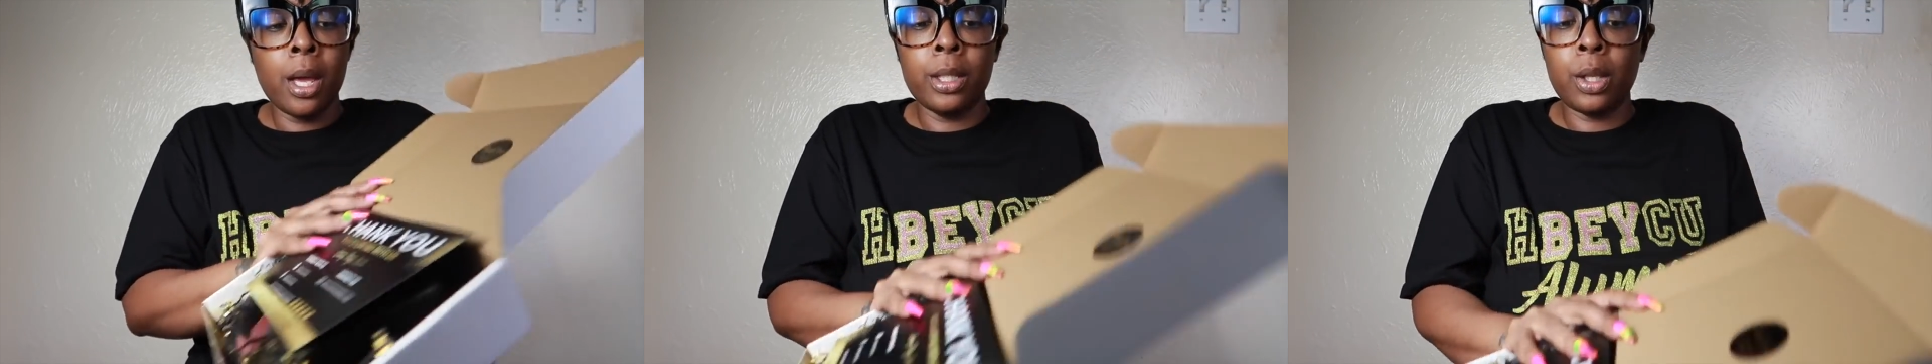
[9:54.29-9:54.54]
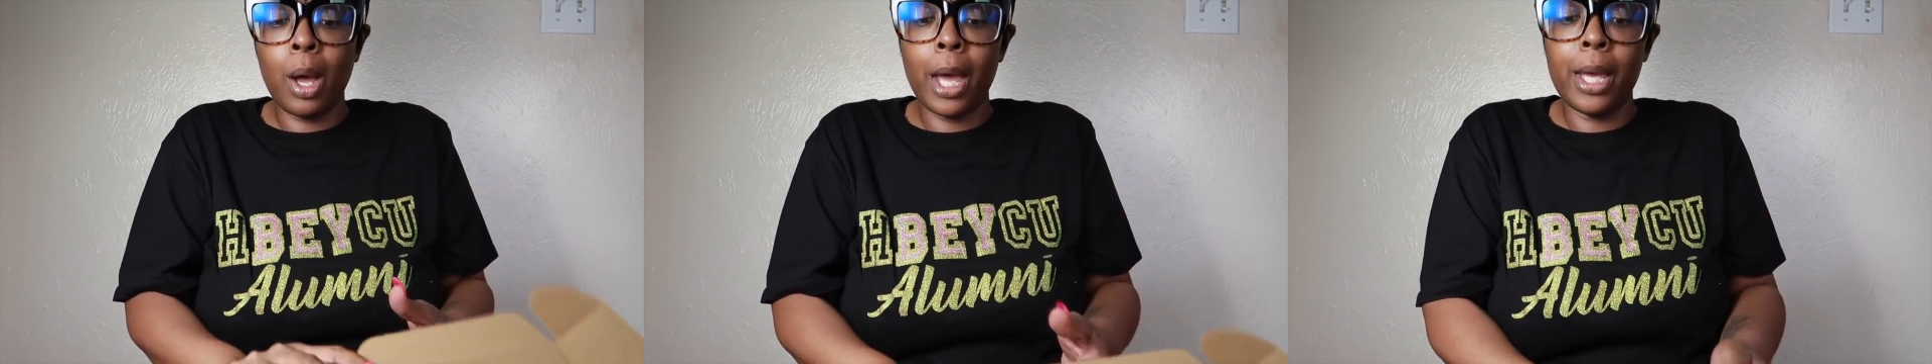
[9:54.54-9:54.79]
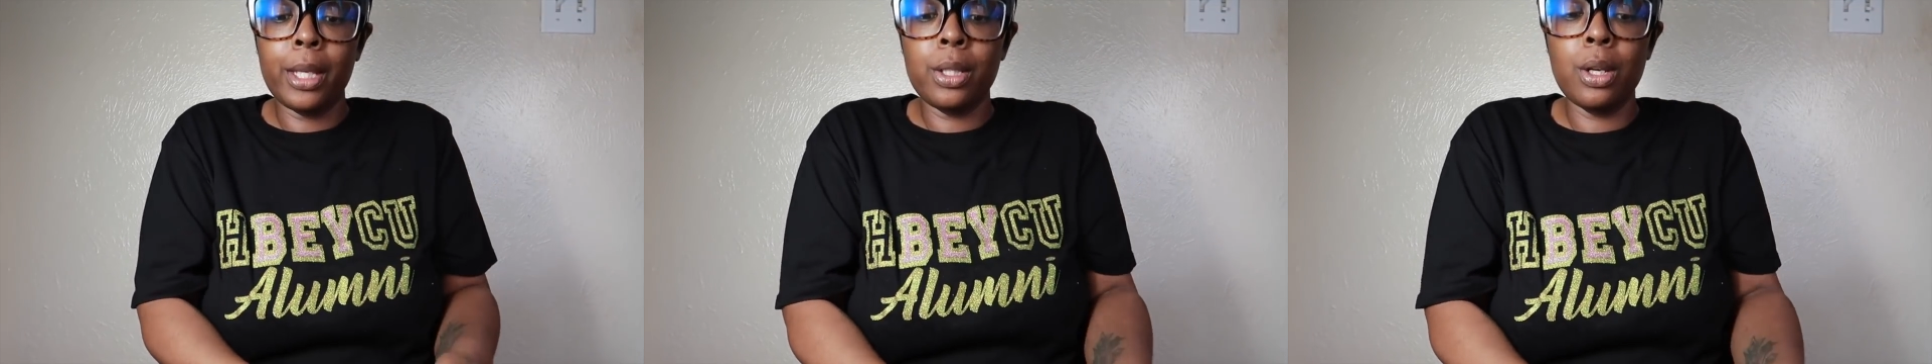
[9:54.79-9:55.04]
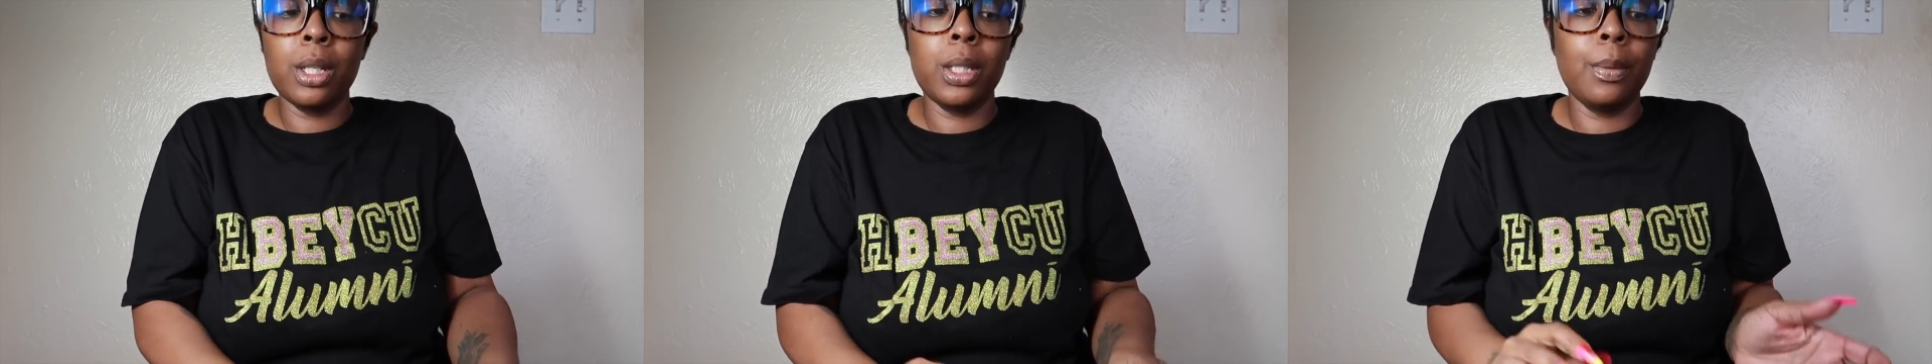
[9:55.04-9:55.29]
So I asked
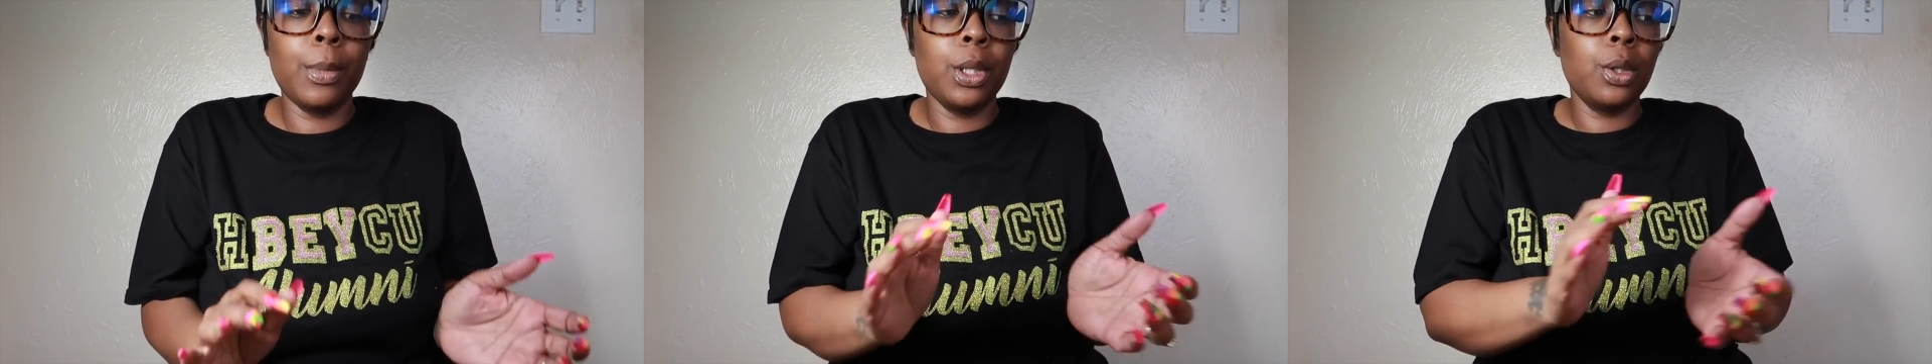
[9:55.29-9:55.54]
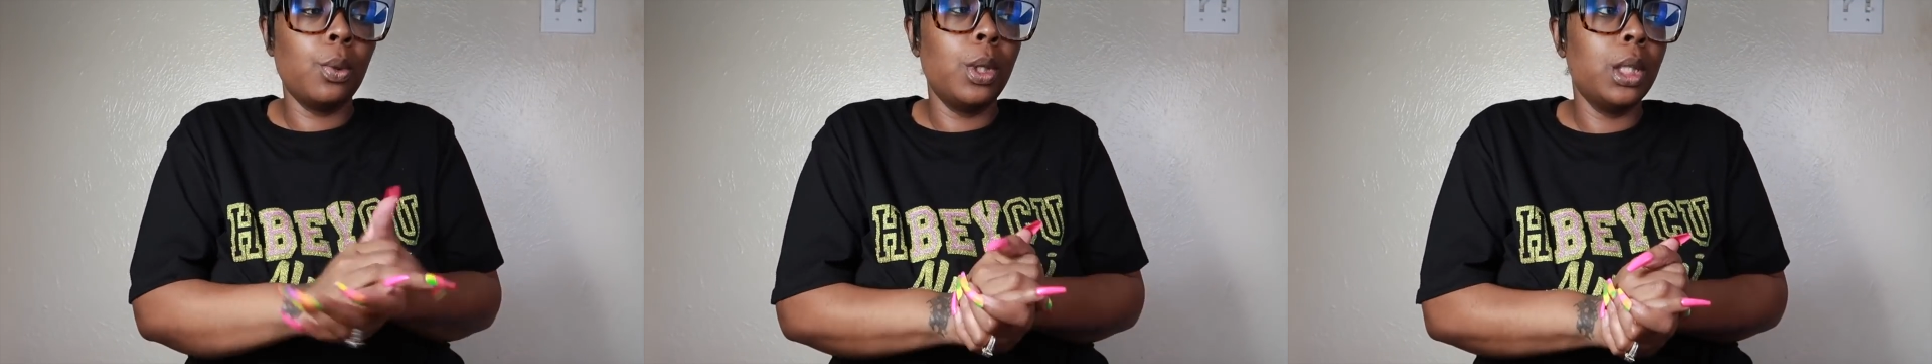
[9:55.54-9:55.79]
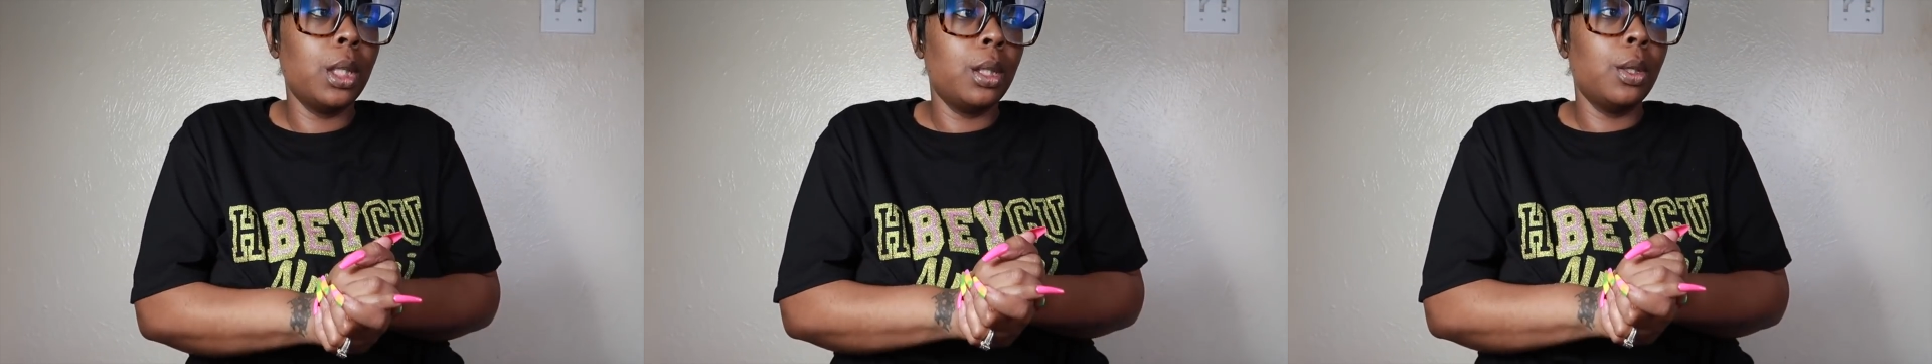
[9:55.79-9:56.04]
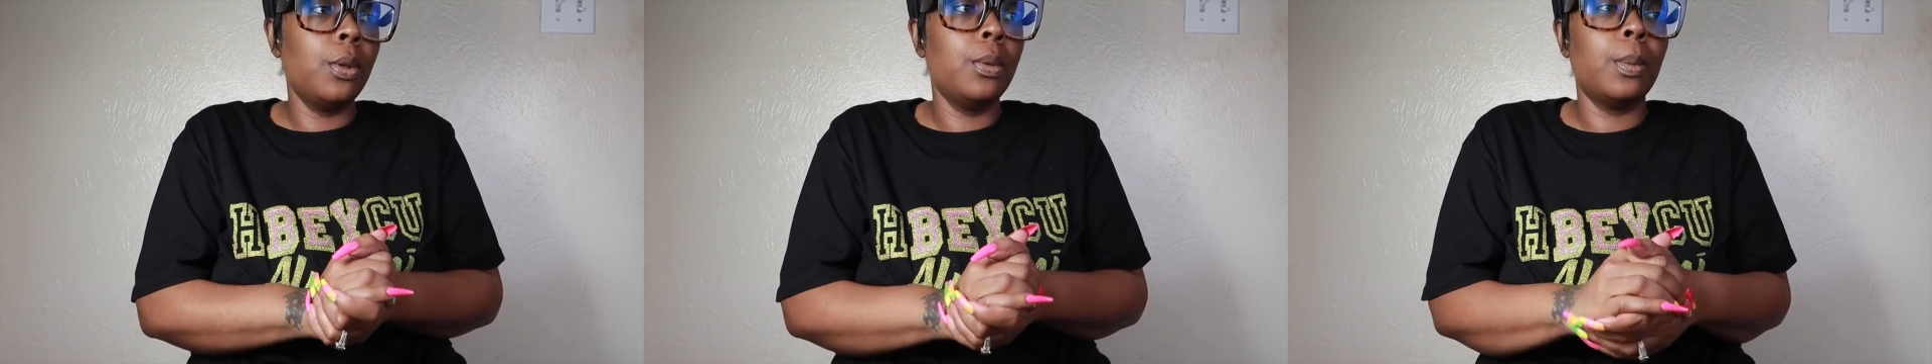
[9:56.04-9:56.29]
her to send me
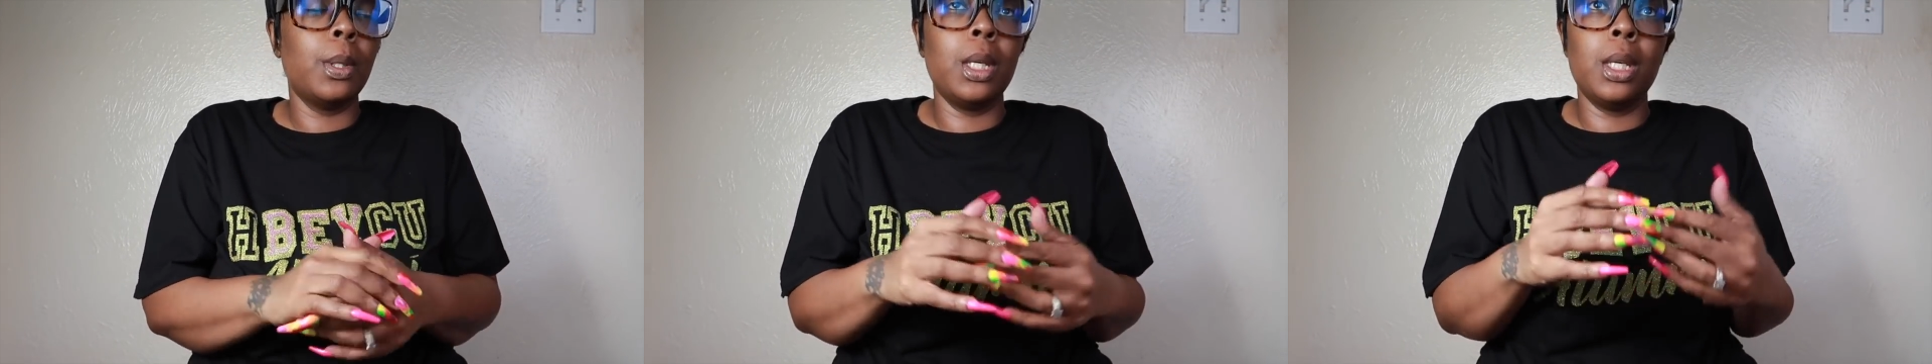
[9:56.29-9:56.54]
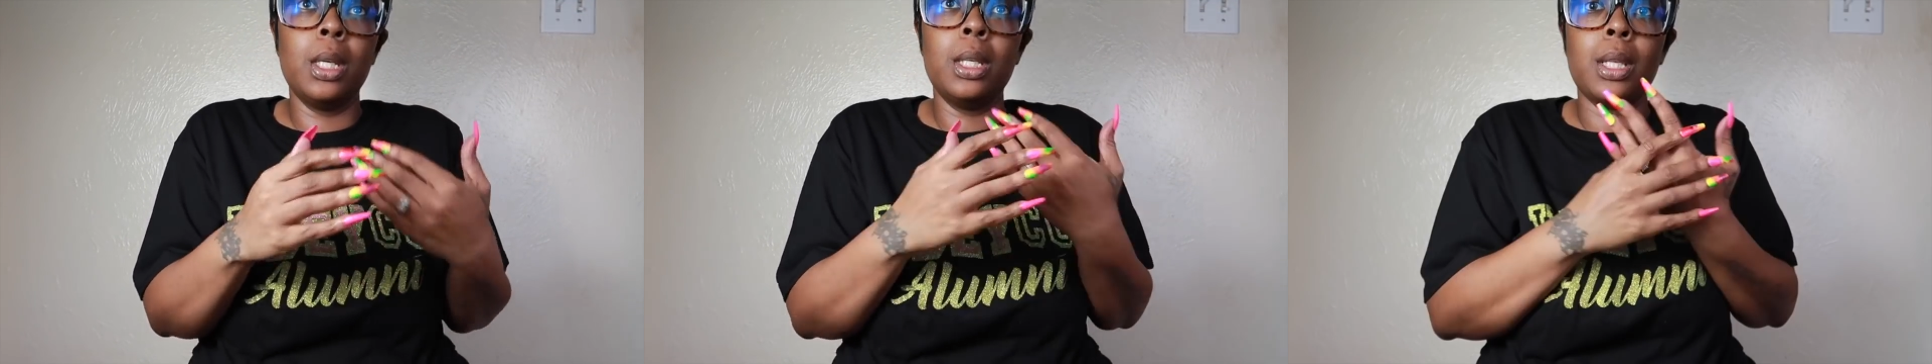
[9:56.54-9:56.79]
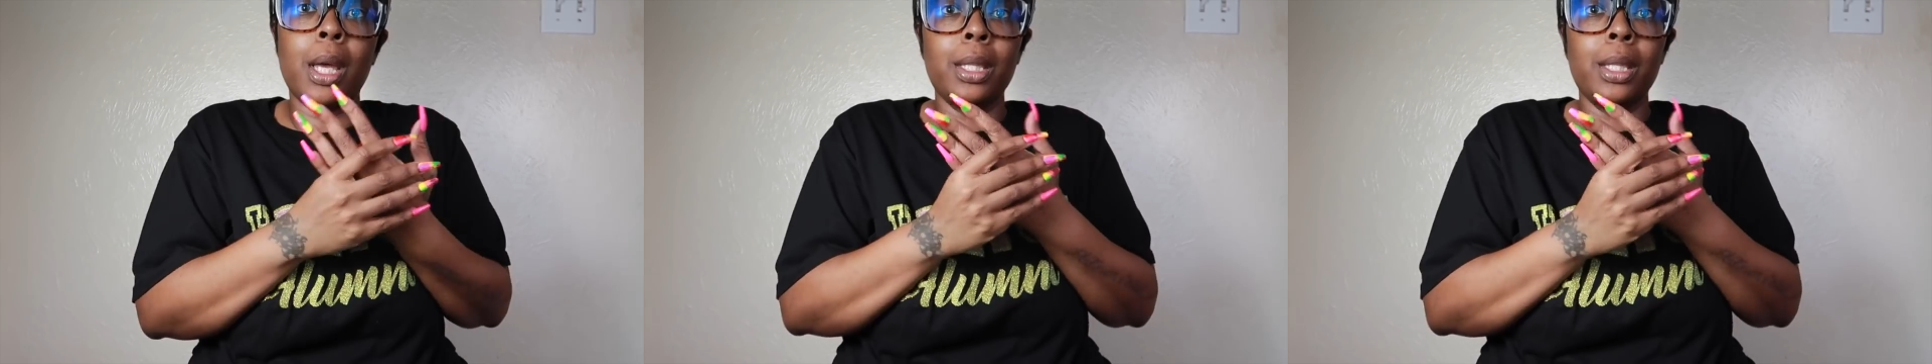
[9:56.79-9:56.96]
squeezy tubes because